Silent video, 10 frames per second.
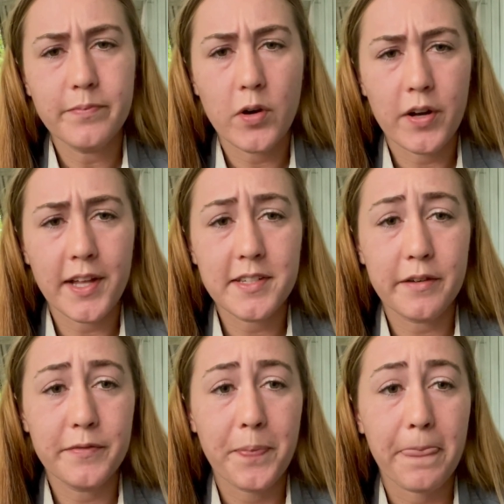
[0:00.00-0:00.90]
all that
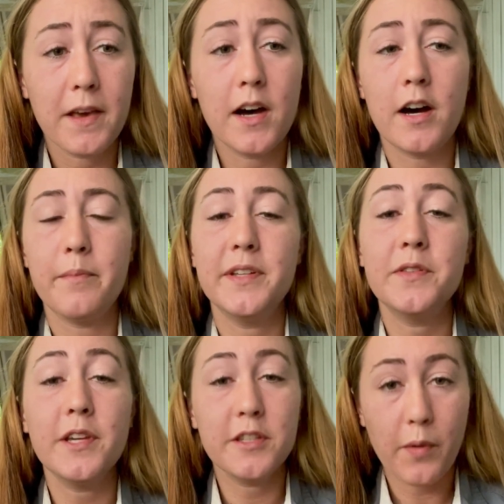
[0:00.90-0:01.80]
stuff. Um, and
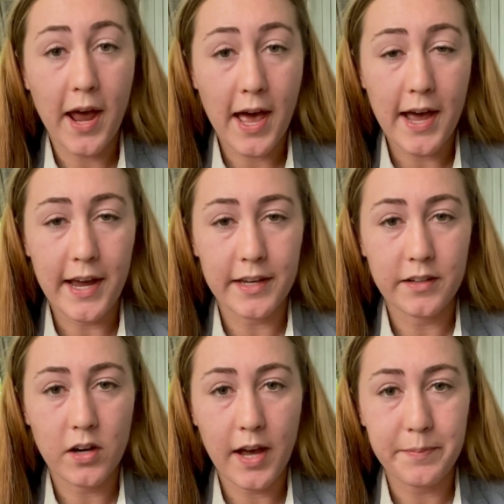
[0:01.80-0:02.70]
so that's why I
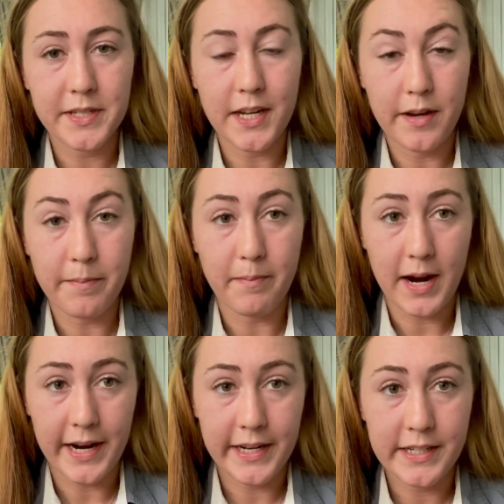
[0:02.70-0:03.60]
kept in
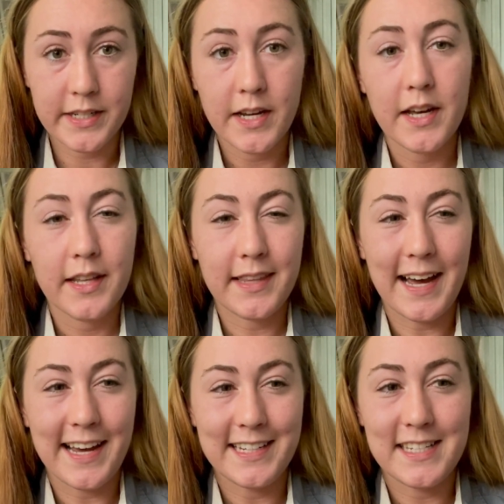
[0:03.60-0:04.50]
mind
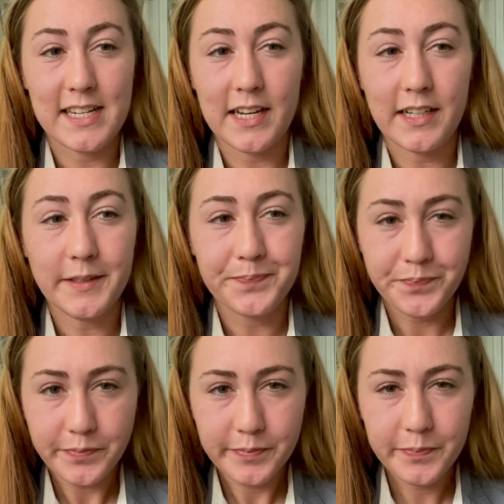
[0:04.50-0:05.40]
that idea
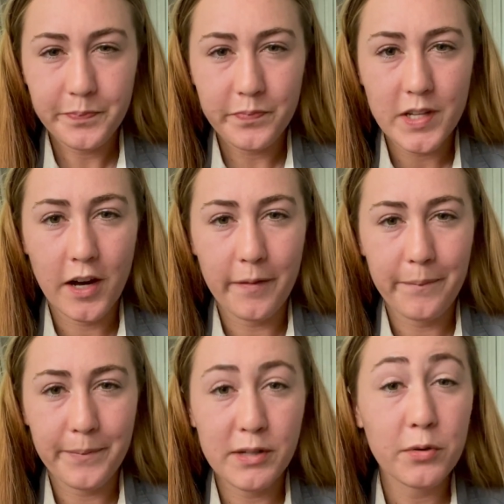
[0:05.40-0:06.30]

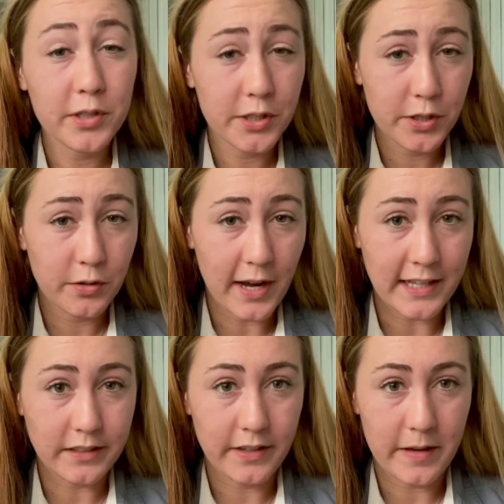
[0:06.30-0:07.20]
um, in order to
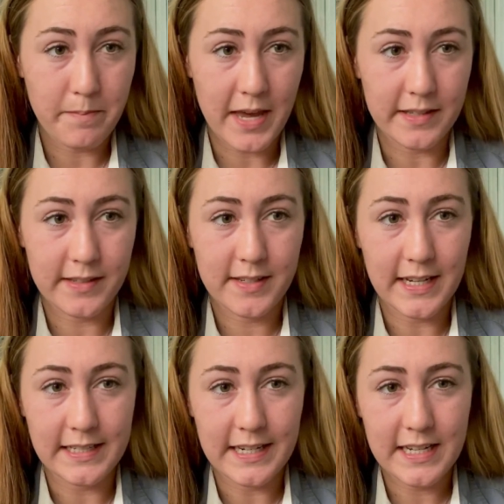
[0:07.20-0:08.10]
elevate man's
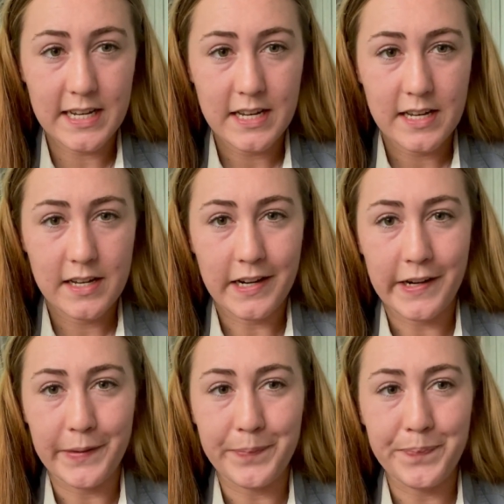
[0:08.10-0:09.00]
dignity.
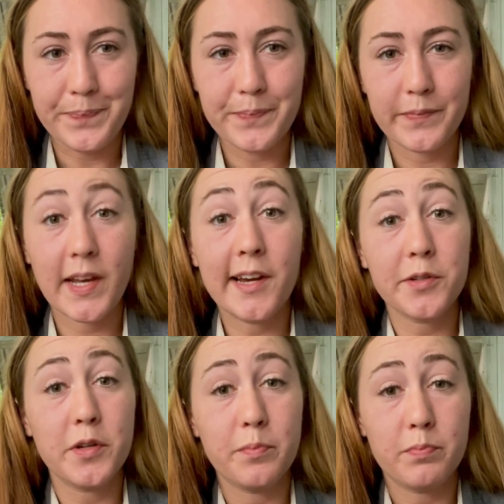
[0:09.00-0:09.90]
Um, I
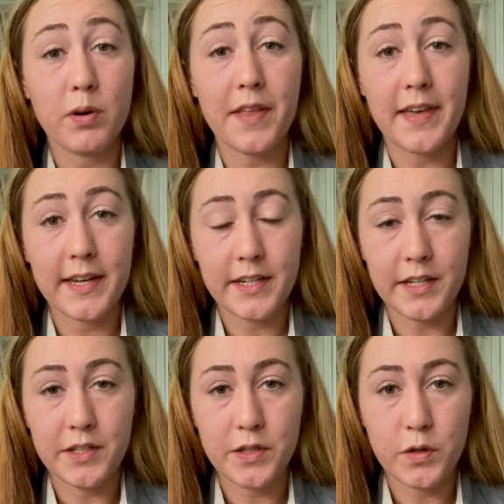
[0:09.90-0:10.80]
also brought that
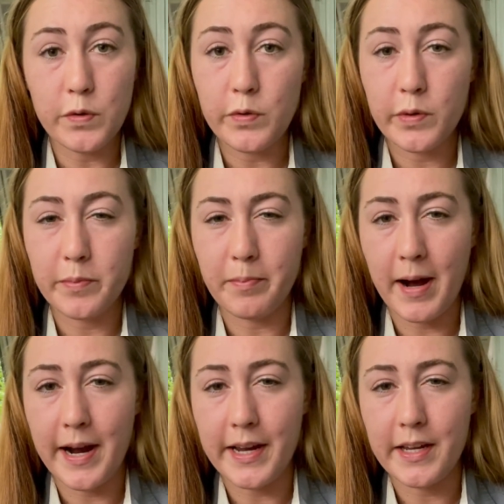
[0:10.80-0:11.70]
into
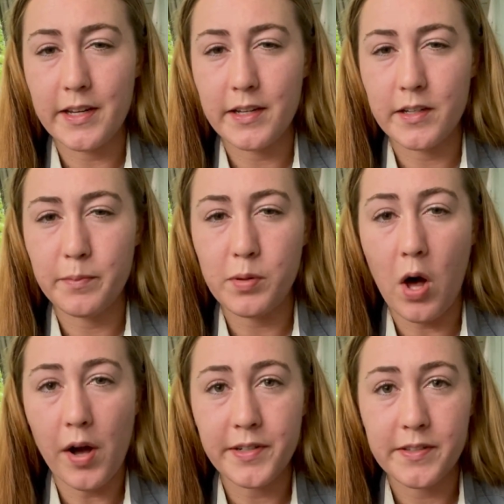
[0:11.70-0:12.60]
my
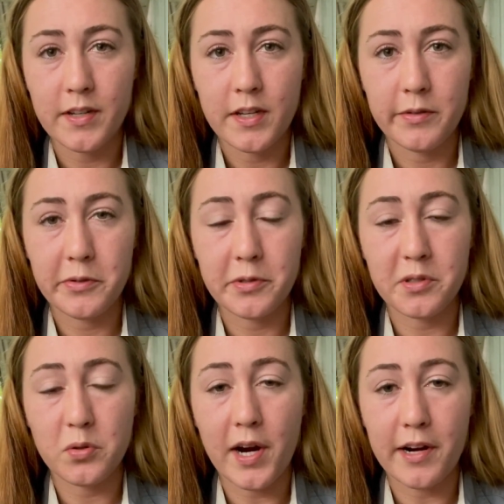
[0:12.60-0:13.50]
blogs, which was
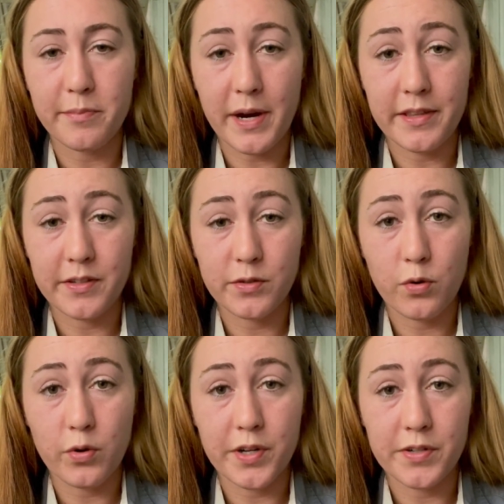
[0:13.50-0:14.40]
required by this
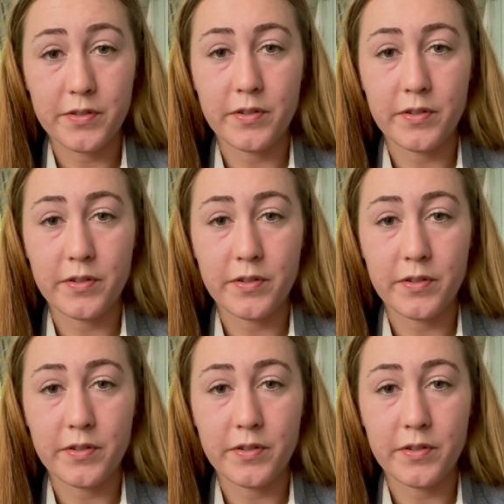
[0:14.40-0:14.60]
course